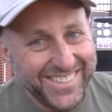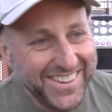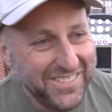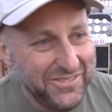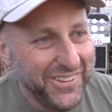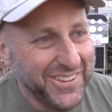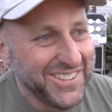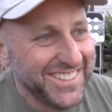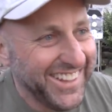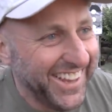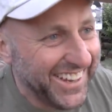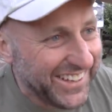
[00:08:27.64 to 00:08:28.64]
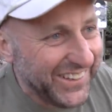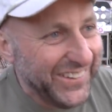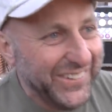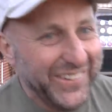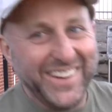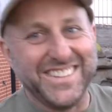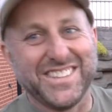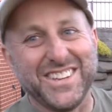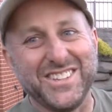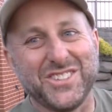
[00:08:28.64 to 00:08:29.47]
It feels like a Hoyt to